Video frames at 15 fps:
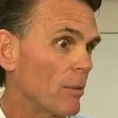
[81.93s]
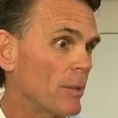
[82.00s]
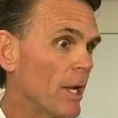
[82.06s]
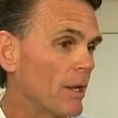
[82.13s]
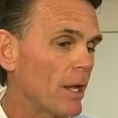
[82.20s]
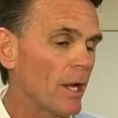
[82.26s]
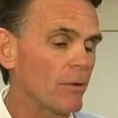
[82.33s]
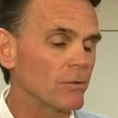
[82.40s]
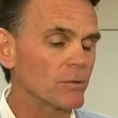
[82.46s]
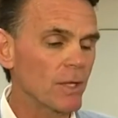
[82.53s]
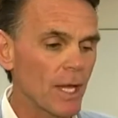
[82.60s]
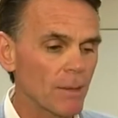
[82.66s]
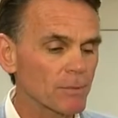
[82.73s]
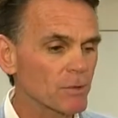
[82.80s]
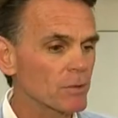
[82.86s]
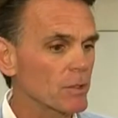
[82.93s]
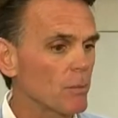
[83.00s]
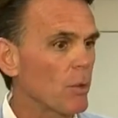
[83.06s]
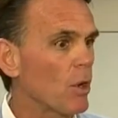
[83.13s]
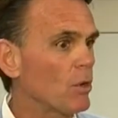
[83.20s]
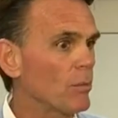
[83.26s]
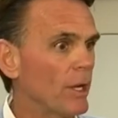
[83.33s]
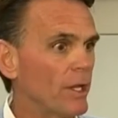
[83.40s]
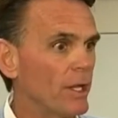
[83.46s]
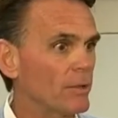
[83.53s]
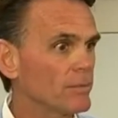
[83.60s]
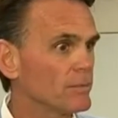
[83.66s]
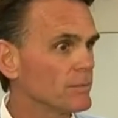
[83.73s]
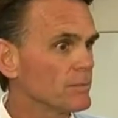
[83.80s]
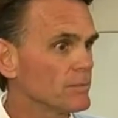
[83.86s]
I mean, I was absolutely appalled by that.
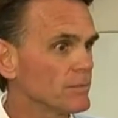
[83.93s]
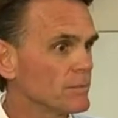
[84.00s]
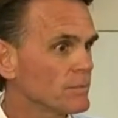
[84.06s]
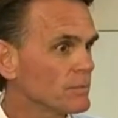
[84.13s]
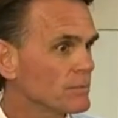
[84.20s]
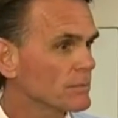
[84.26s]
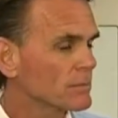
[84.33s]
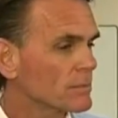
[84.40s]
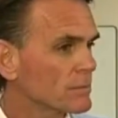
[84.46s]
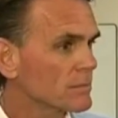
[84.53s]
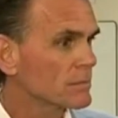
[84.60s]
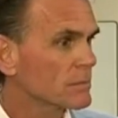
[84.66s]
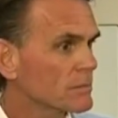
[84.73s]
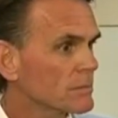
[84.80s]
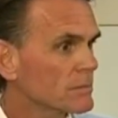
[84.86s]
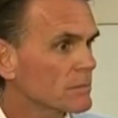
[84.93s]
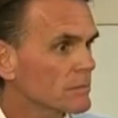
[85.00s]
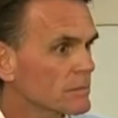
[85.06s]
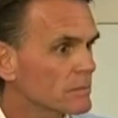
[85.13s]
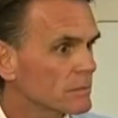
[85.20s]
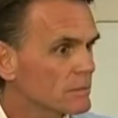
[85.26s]
And you said that you were